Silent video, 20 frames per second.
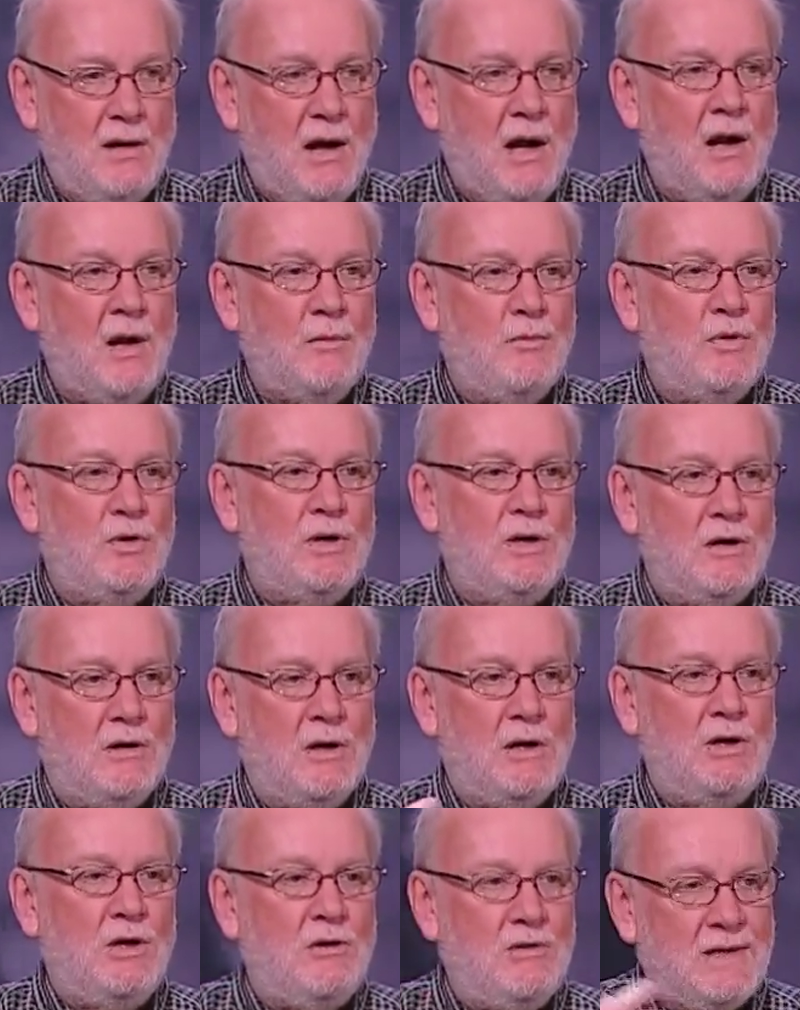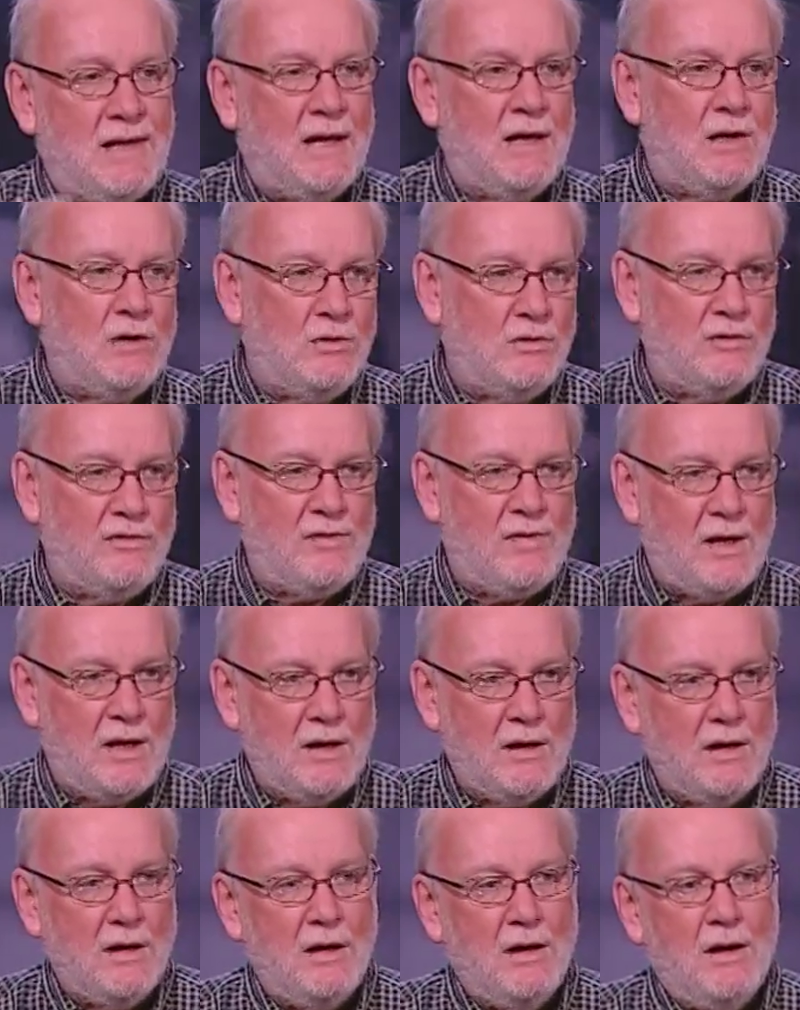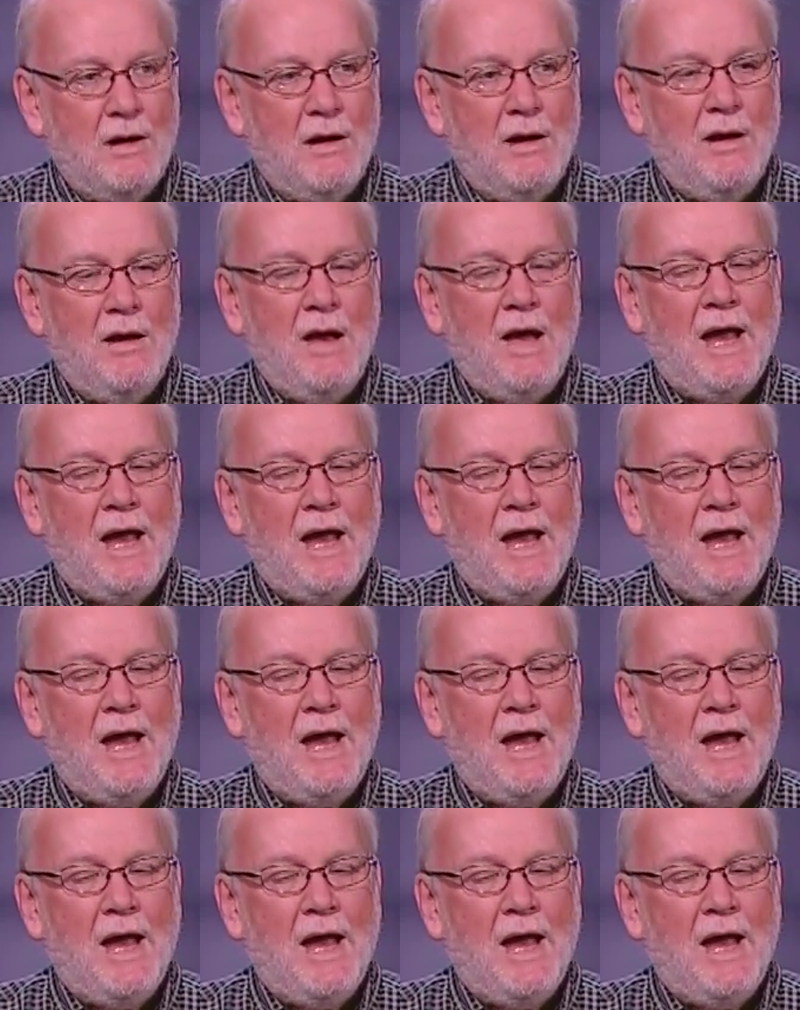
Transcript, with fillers: I'll put it mm-hmm. on, you take it off thing. Sure.